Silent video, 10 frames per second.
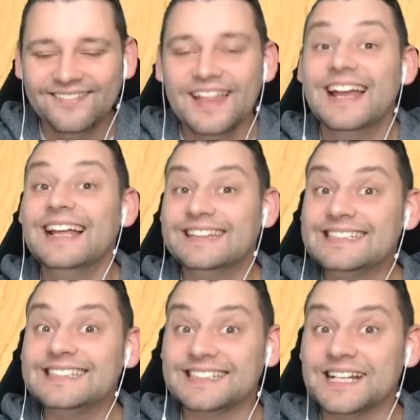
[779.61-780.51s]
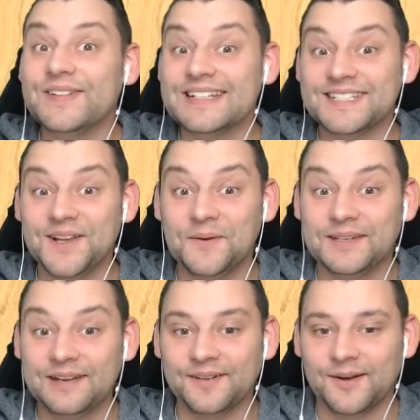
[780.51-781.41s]
this is going to be so
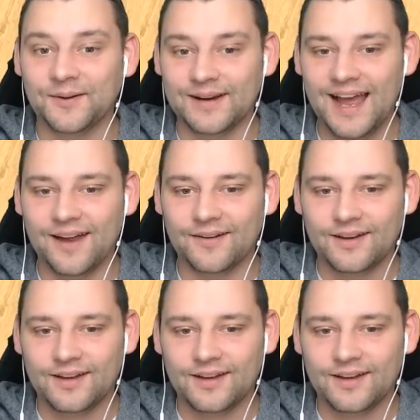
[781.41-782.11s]
difficult now.